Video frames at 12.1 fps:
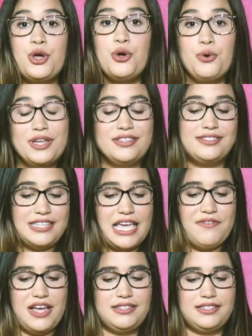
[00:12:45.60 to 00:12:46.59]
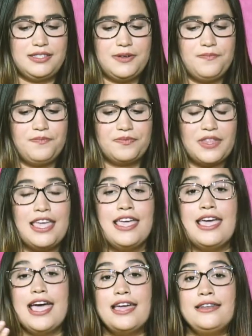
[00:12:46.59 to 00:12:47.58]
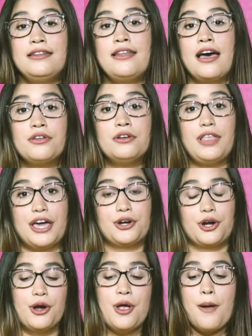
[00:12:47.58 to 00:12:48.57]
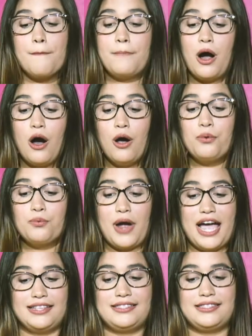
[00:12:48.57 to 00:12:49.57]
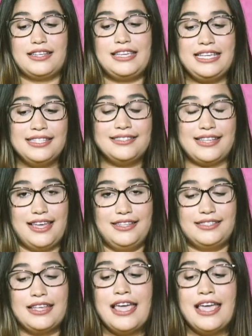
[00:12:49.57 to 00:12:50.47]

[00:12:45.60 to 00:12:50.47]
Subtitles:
who can save us. In another letter, Paul writes, he says,